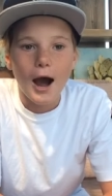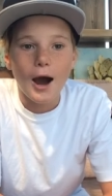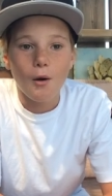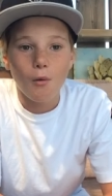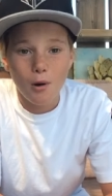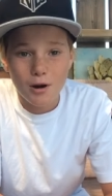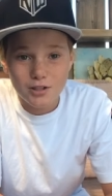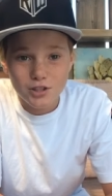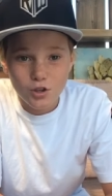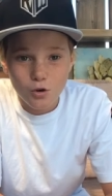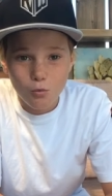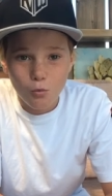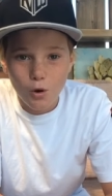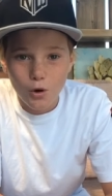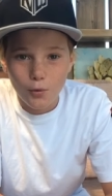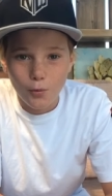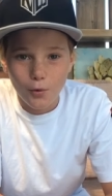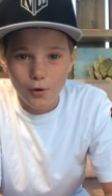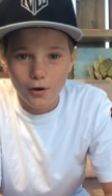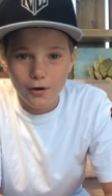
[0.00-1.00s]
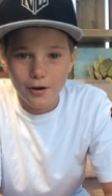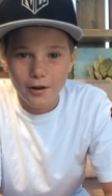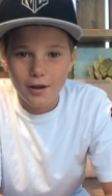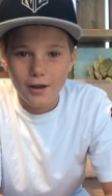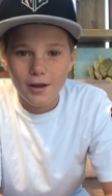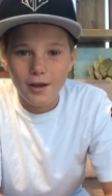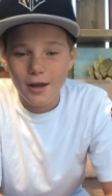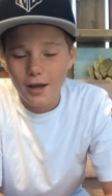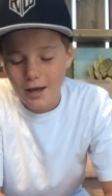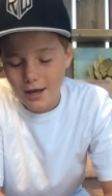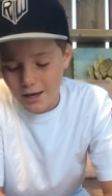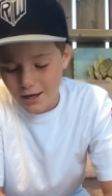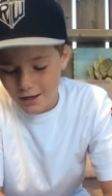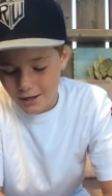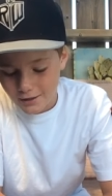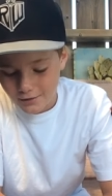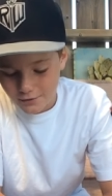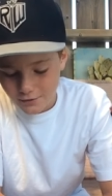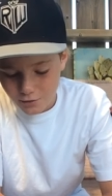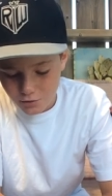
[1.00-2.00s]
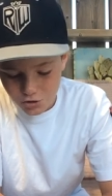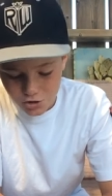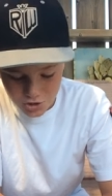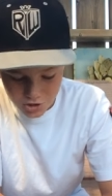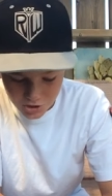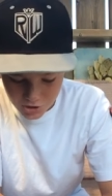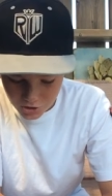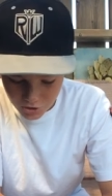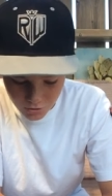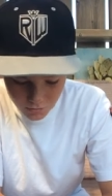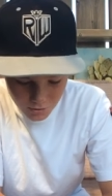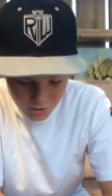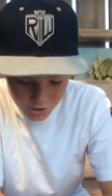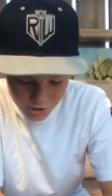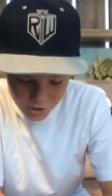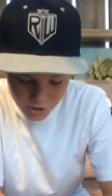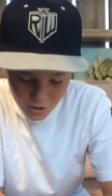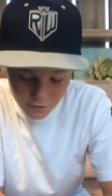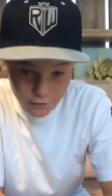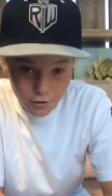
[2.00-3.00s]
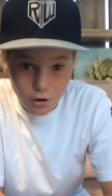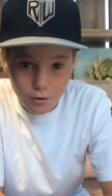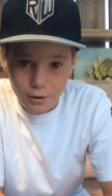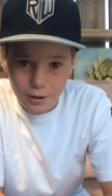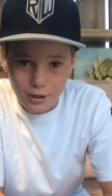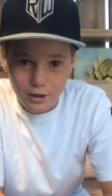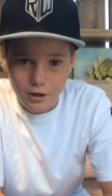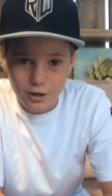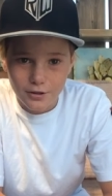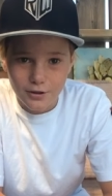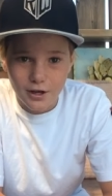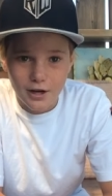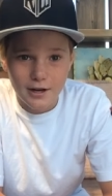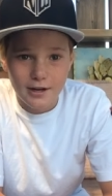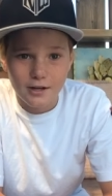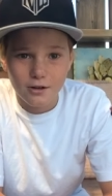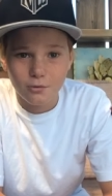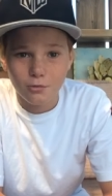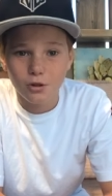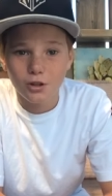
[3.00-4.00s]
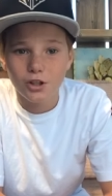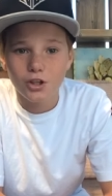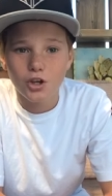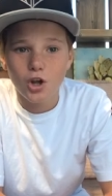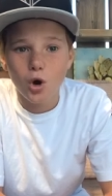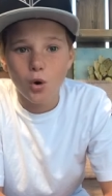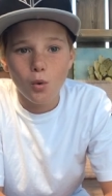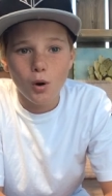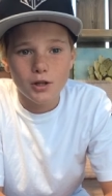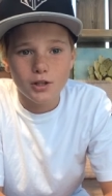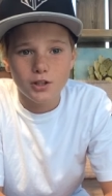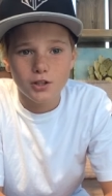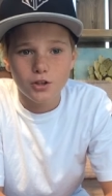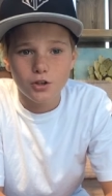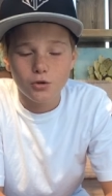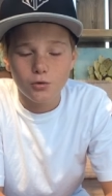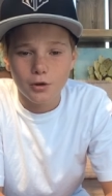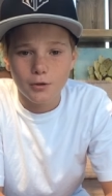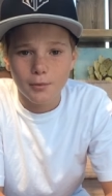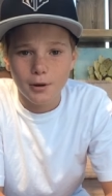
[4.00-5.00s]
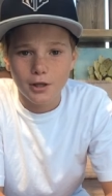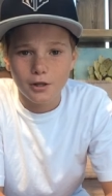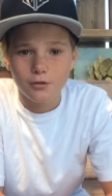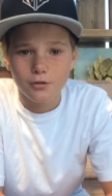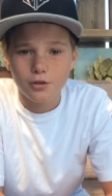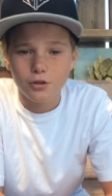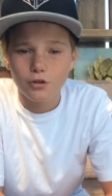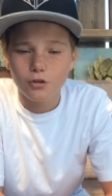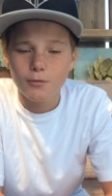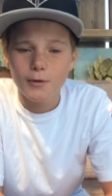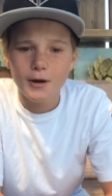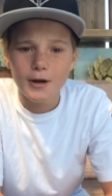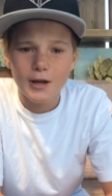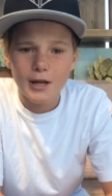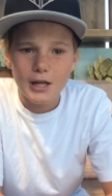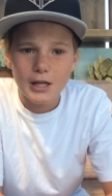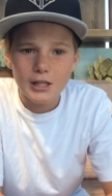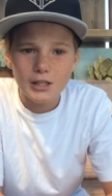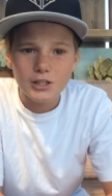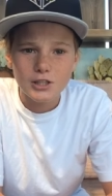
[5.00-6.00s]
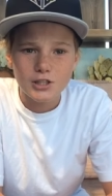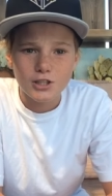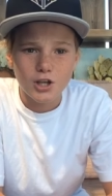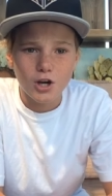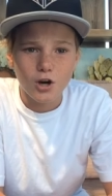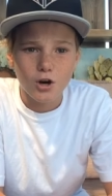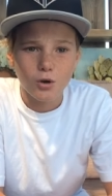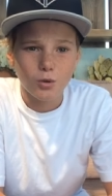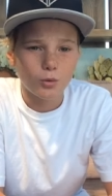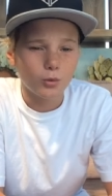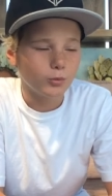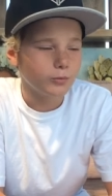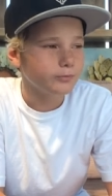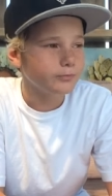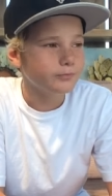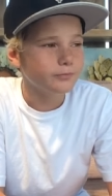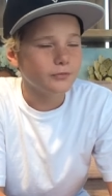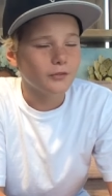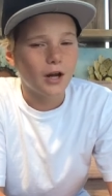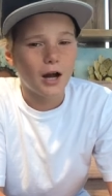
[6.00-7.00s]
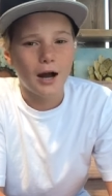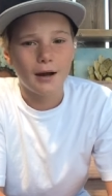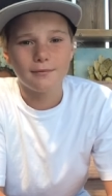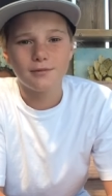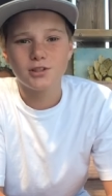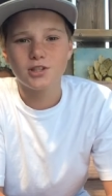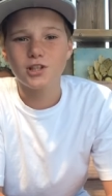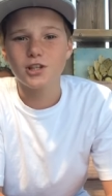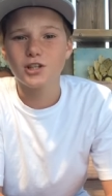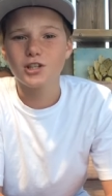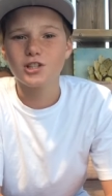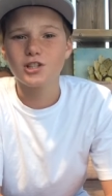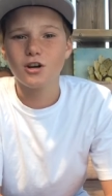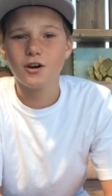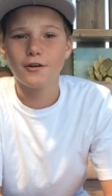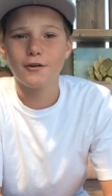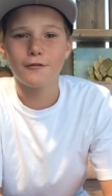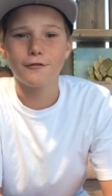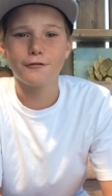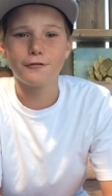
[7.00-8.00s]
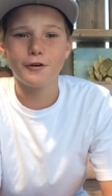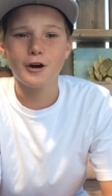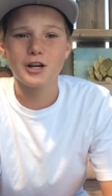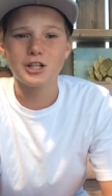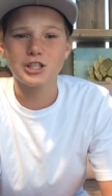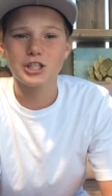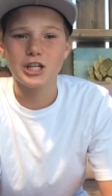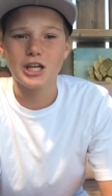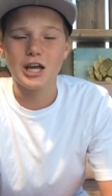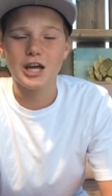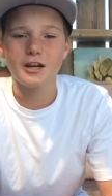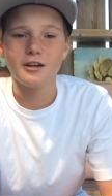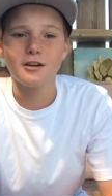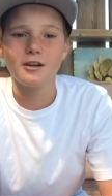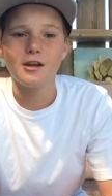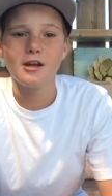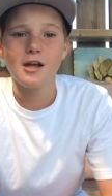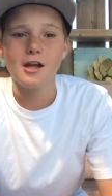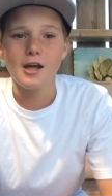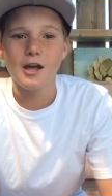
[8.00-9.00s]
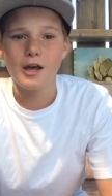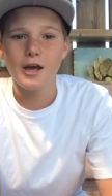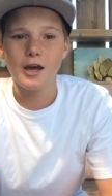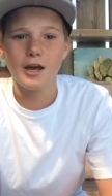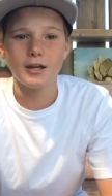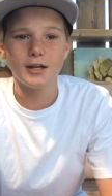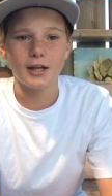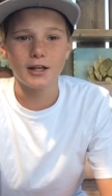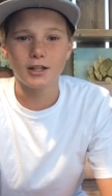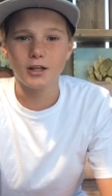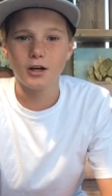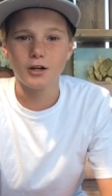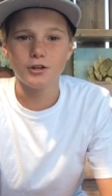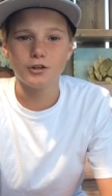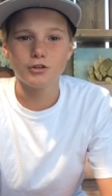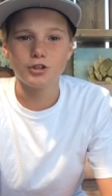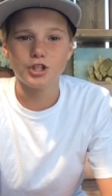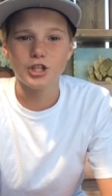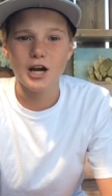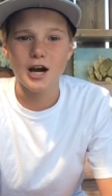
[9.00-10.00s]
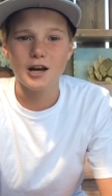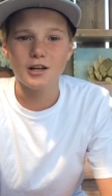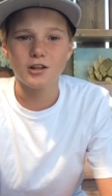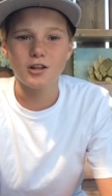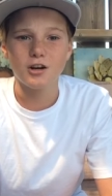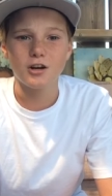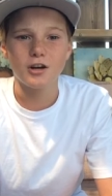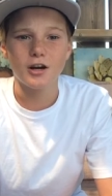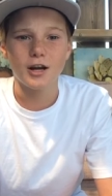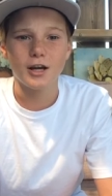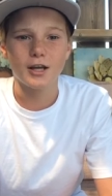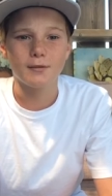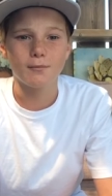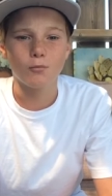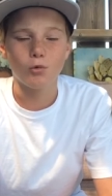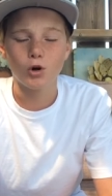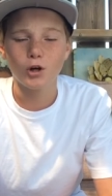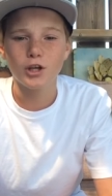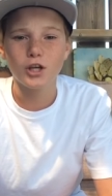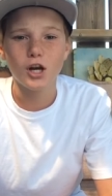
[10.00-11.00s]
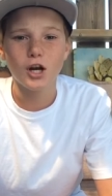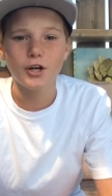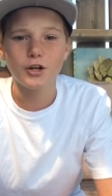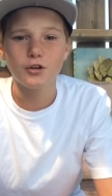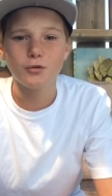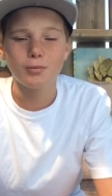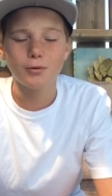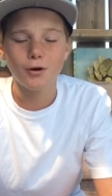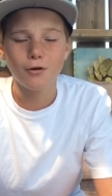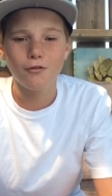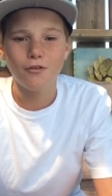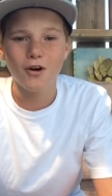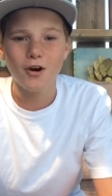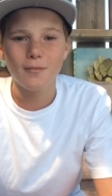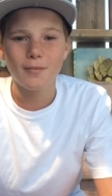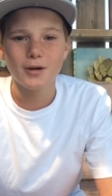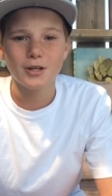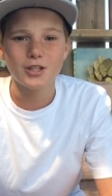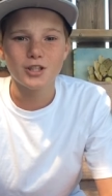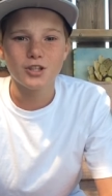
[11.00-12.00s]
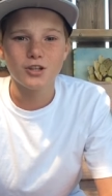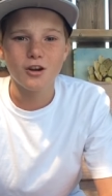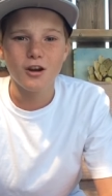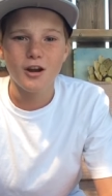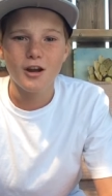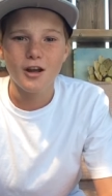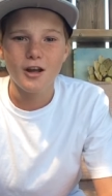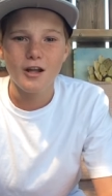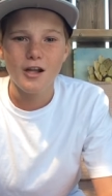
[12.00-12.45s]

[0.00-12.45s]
I went to Woodward, and there's just so much stuff going on that I didn't really know what to do with my YouTube. So I'm just going to start out fresh again, and I got new channel art. I am working on a new profile picture,